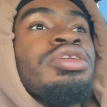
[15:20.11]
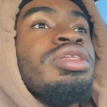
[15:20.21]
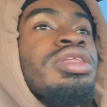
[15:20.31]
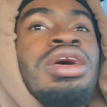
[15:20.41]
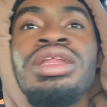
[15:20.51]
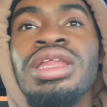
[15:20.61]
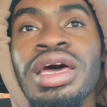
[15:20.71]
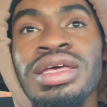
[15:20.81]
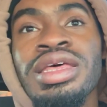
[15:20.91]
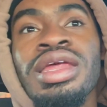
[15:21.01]
Nothing
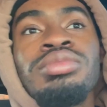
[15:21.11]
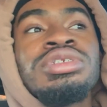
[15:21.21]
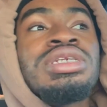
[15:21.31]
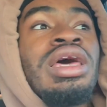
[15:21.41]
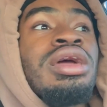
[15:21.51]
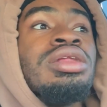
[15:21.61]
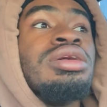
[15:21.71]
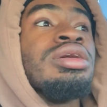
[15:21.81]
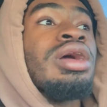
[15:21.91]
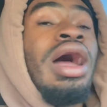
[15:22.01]
like that. I'm just like,
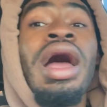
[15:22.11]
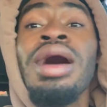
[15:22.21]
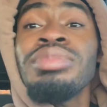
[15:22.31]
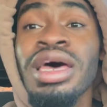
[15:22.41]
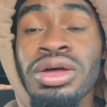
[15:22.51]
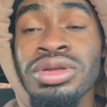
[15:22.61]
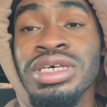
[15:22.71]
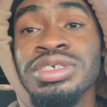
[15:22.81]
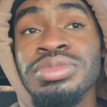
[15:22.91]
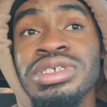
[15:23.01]
look, I'm not on
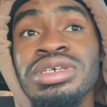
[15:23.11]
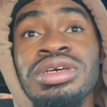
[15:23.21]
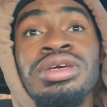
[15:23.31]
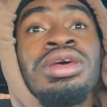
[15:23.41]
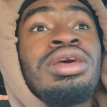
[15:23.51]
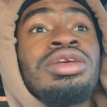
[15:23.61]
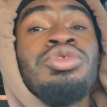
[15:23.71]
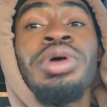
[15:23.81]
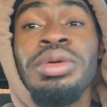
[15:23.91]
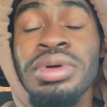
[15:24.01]
this machine. You
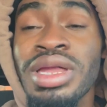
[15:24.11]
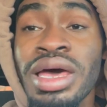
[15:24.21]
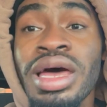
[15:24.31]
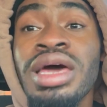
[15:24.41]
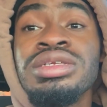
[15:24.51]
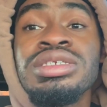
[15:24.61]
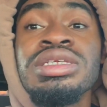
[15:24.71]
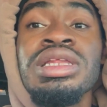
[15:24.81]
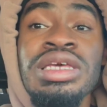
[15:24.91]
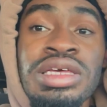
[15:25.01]
better be glad I ain't just
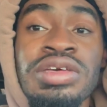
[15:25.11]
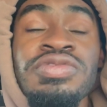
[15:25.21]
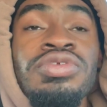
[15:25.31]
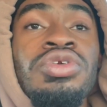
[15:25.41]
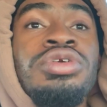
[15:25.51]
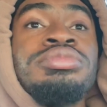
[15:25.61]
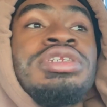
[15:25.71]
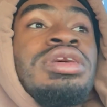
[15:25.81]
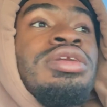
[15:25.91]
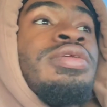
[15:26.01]
leave. You know what I'm
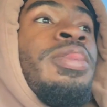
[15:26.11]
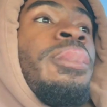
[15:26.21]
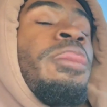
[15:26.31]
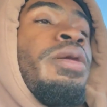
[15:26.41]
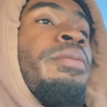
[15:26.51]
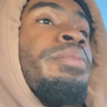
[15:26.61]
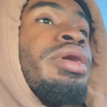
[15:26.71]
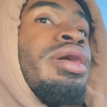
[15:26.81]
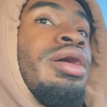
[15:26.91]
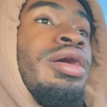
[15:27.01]
saying? But